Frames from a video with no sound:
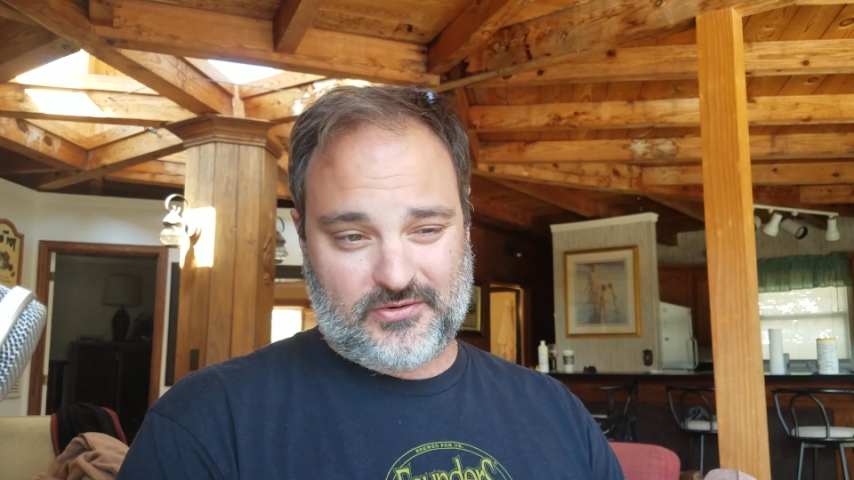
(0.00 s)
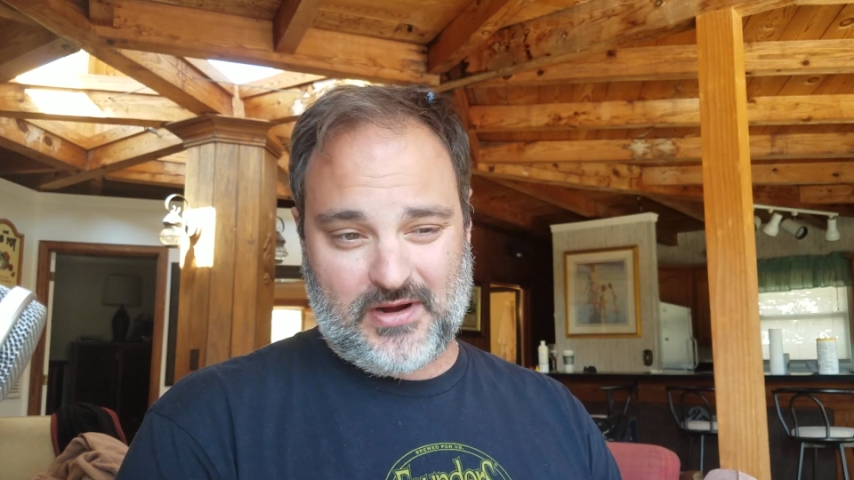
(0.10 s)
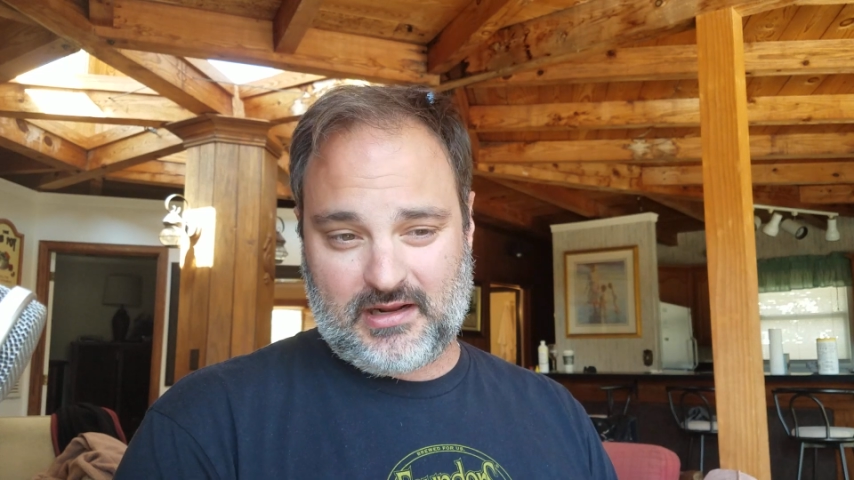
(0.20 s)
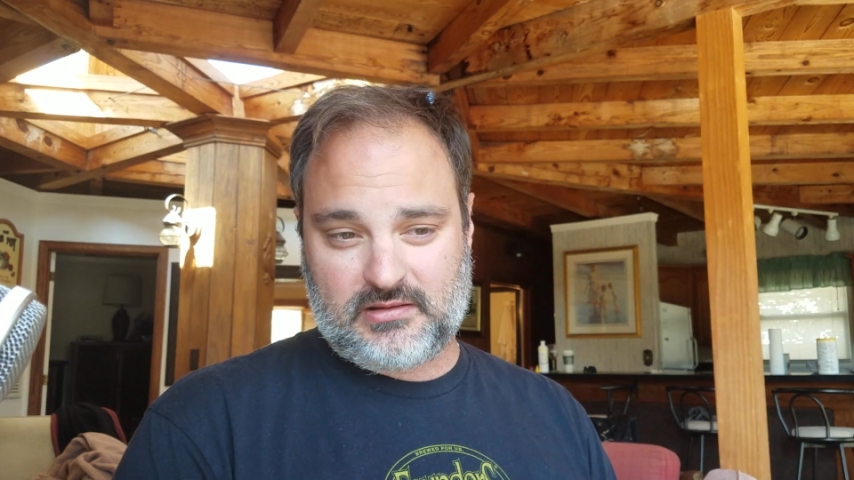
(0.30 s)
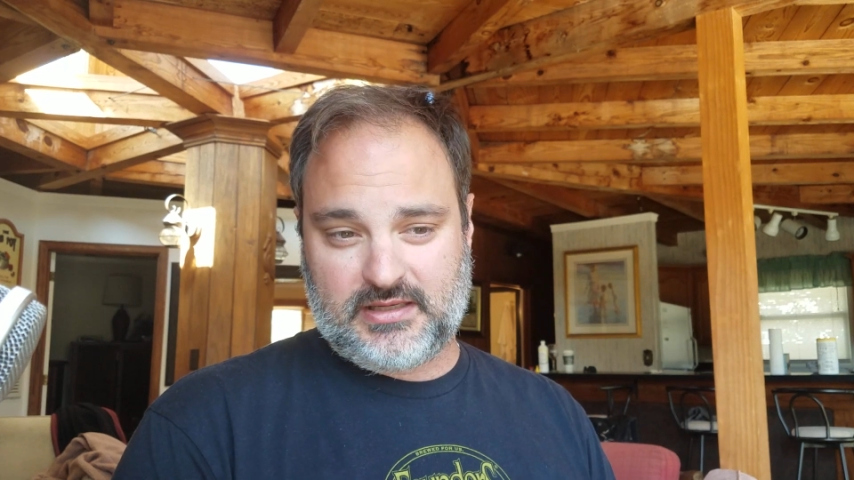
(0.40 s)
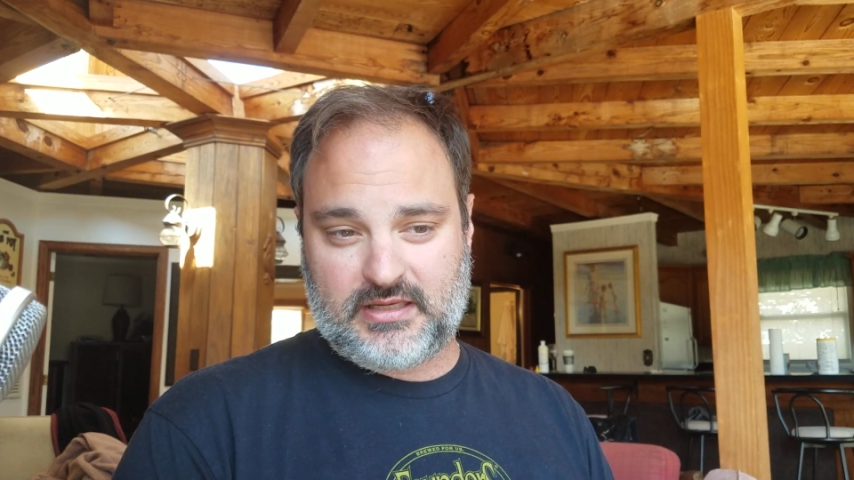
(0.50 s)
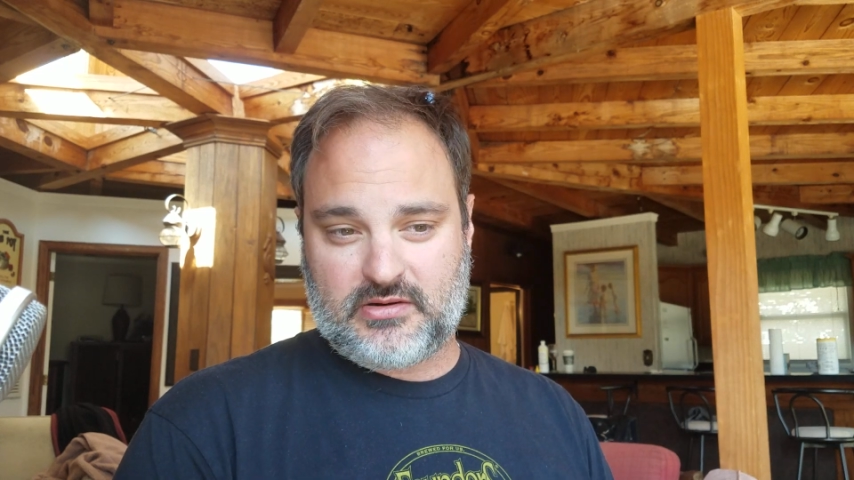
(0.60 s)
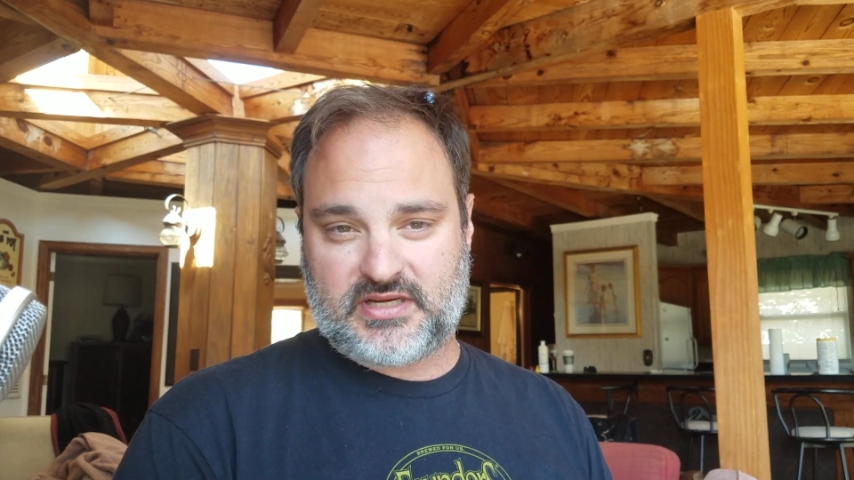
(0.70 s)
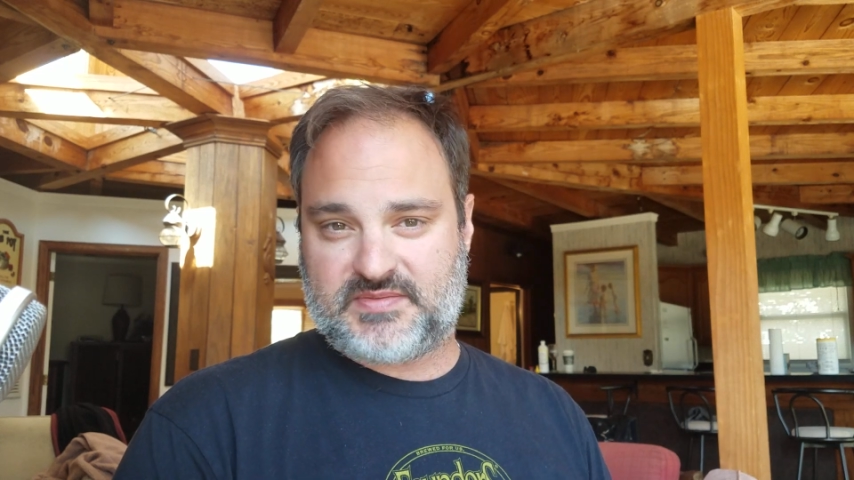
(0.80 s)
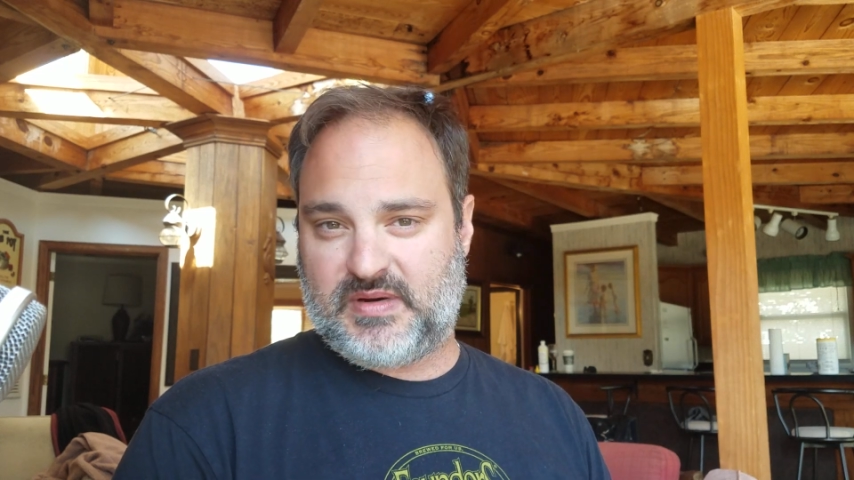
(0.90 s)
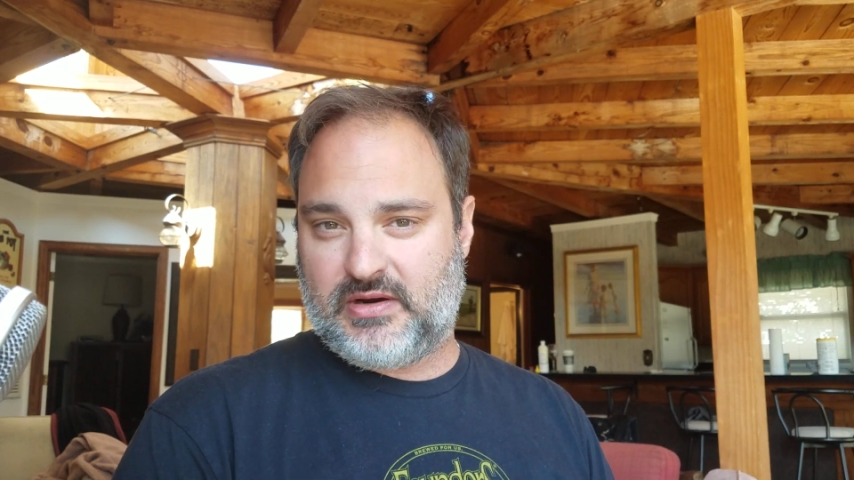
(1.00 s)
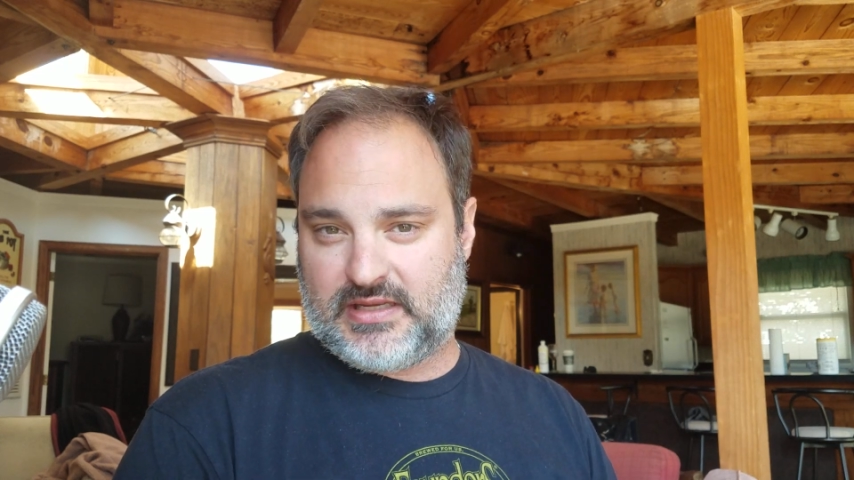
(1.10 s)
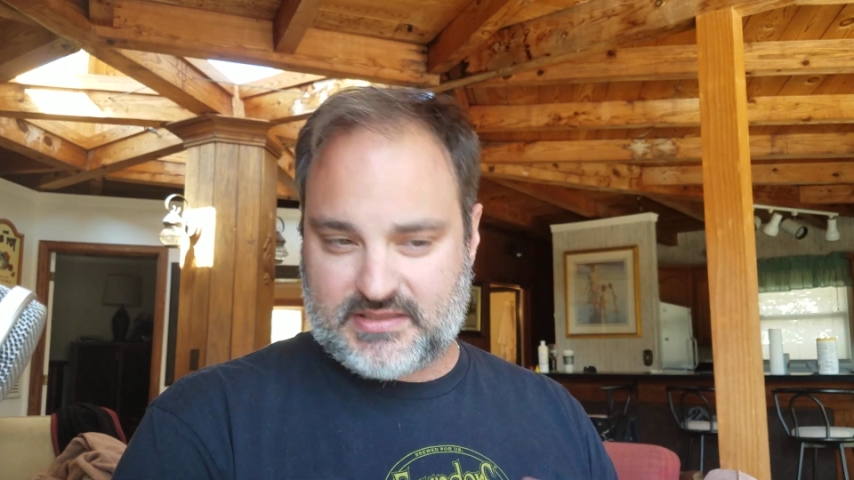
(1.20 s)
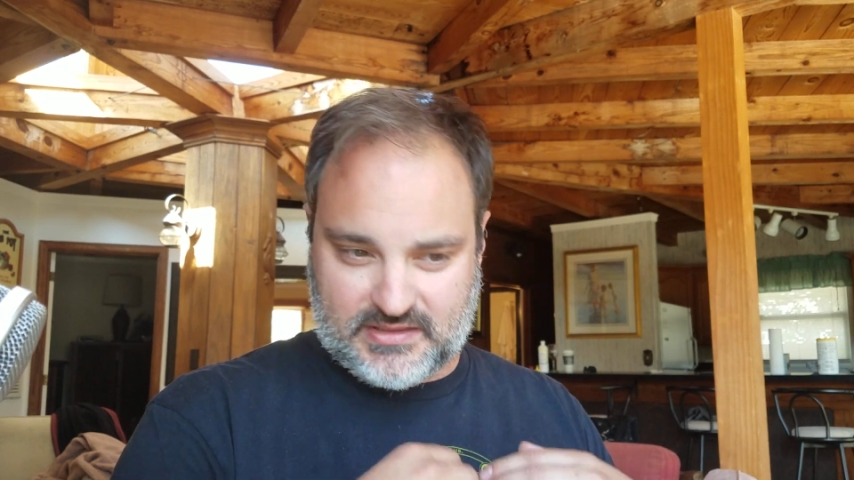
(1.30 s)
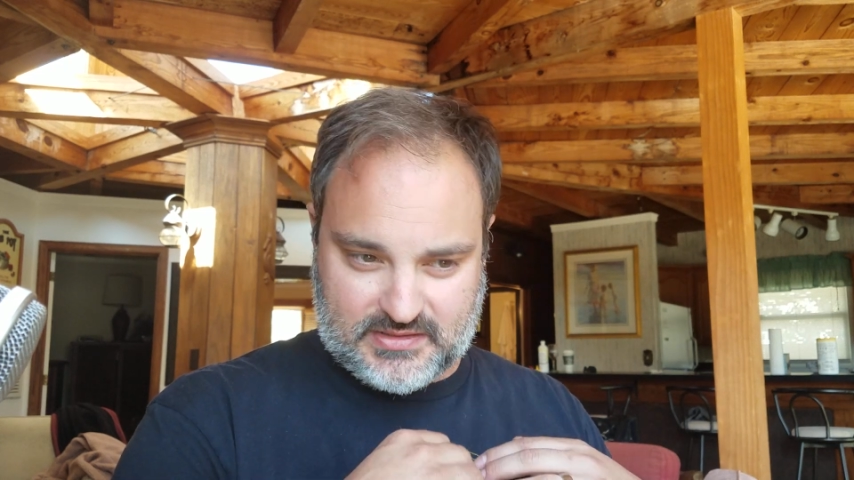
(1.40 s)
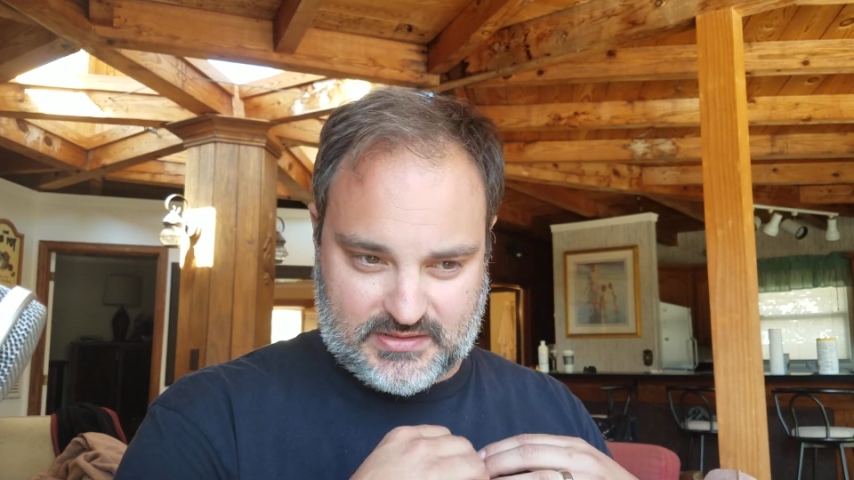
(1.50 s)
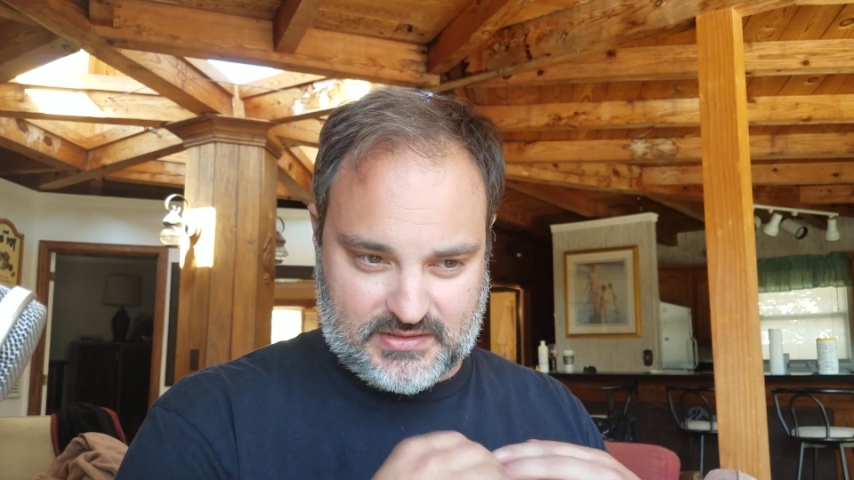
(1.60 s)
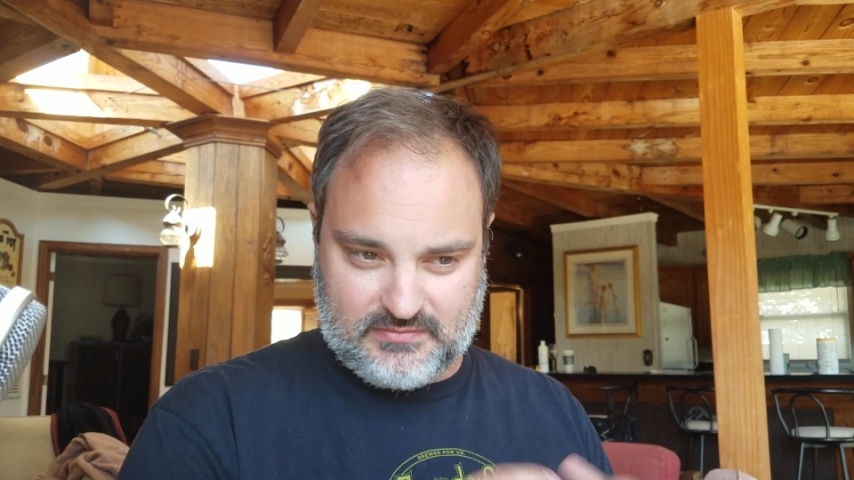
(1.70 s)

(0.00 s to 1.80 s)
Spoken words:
chronicling your experiences,